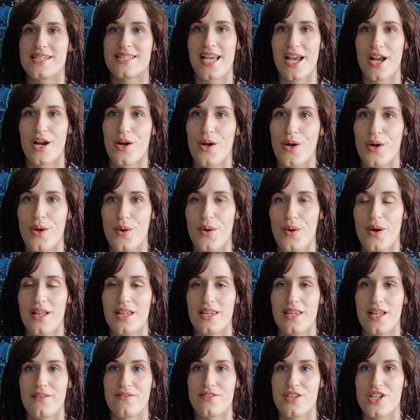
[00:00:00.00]
tarot. I
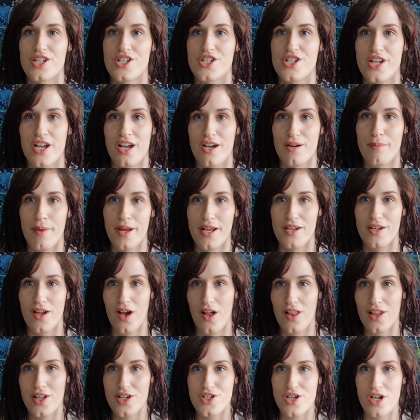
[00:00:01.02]
love to share my
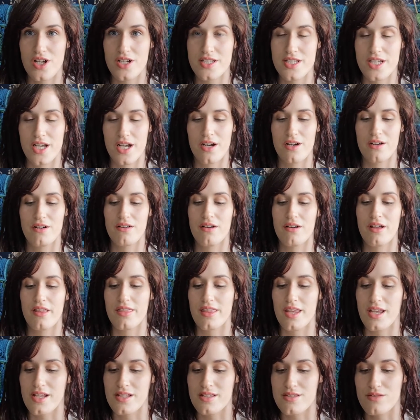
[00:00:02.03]
knowledge on tarot. I
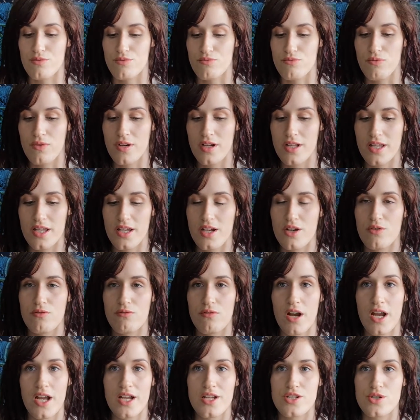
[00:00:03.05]
think it's a really
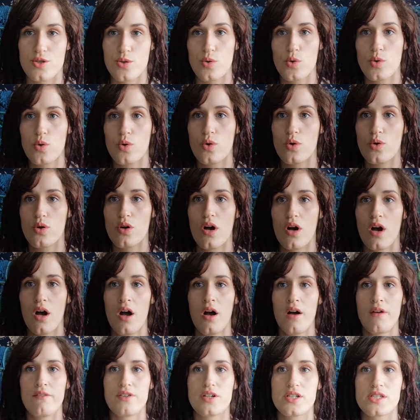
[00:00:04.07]
great tool
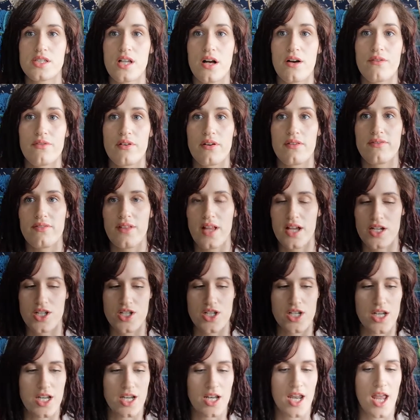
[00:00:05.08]
for
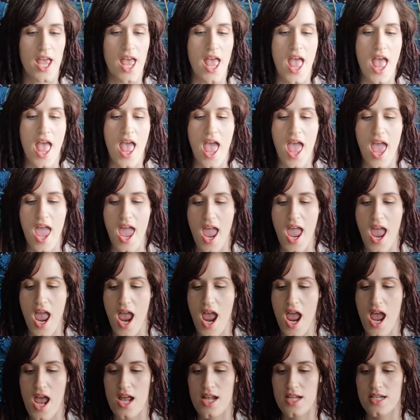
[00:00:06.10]
self-reflection,
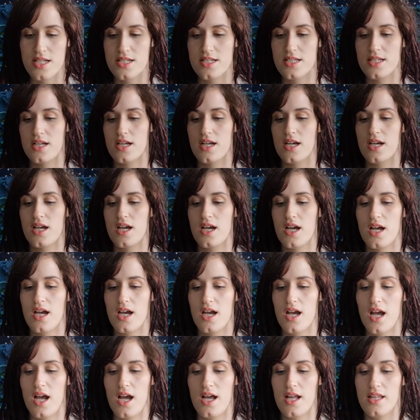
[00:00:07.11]
and
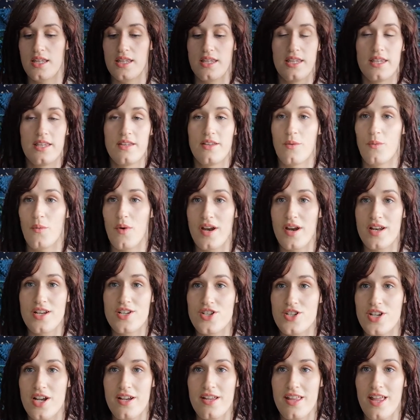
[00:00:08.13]
I want to
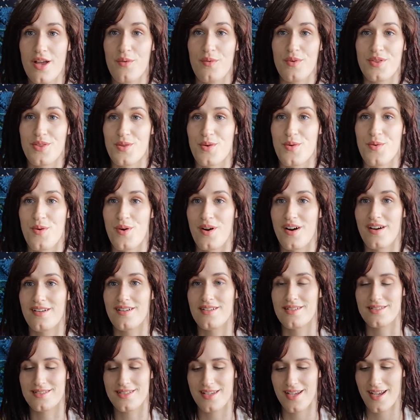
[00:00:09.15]
share that with the
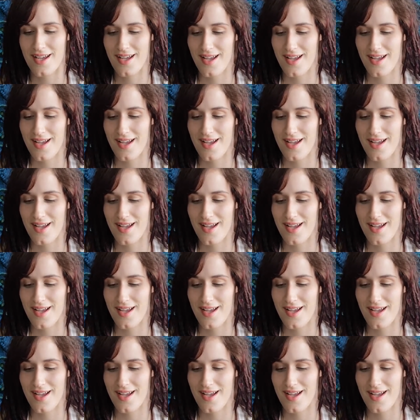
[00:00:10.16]
world.